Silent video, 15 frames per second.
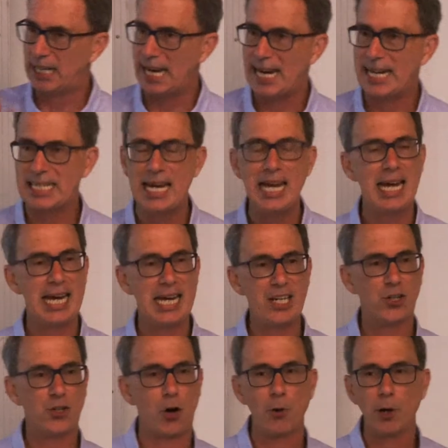collect
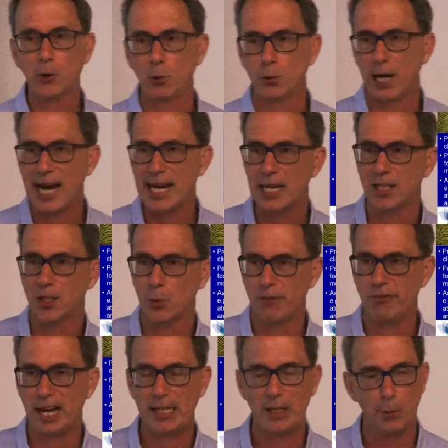historical data to
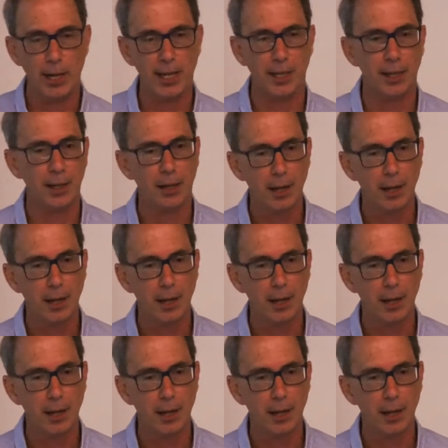evaluate it.